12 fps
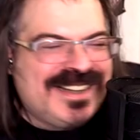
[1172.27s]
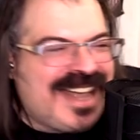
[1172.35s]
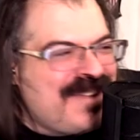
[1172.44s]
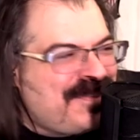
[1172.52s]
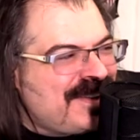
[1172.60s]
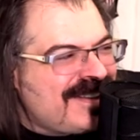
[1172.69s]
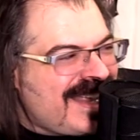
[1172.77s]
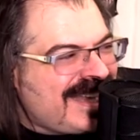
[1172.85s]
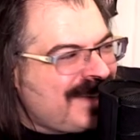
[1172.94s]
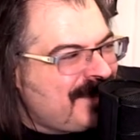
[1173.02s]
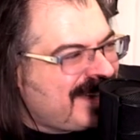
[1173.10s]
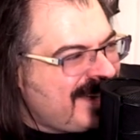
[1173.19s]
But I feel
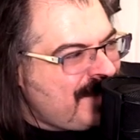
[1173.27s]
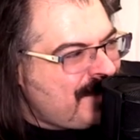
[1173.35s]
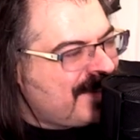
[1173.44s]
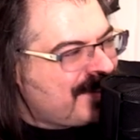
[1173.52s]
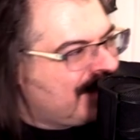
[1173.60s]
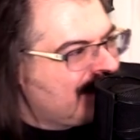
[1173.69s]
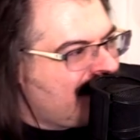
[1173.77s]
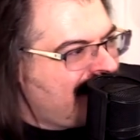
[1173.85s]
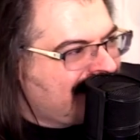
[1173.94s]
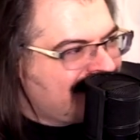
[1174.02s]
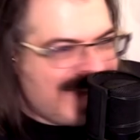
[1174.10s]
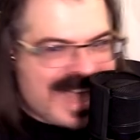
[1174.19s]
like a kid with her like